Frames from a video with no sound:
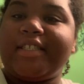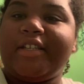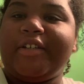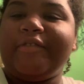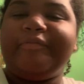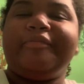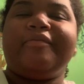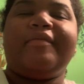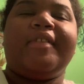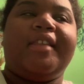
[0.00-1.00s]
center.
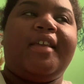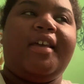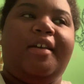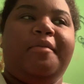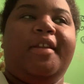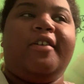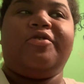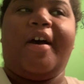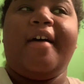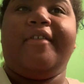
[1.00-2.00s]
Um, and I'll
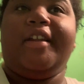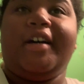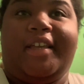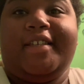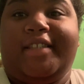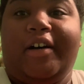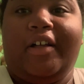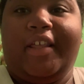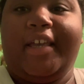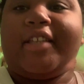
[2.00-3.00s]
drive and I guess
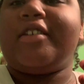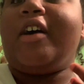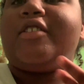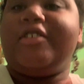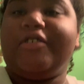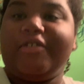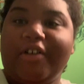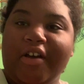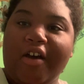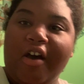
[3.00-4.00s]
I'll like talk to you
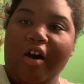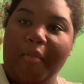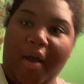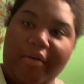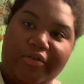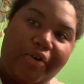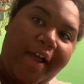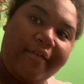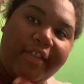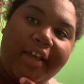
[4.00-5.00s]
on my
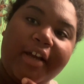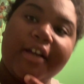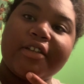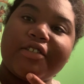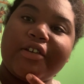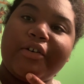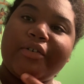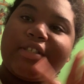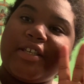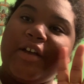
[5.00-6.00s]
drive there. So
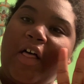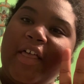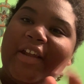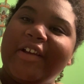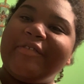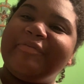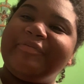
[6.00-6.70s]
see y'all later.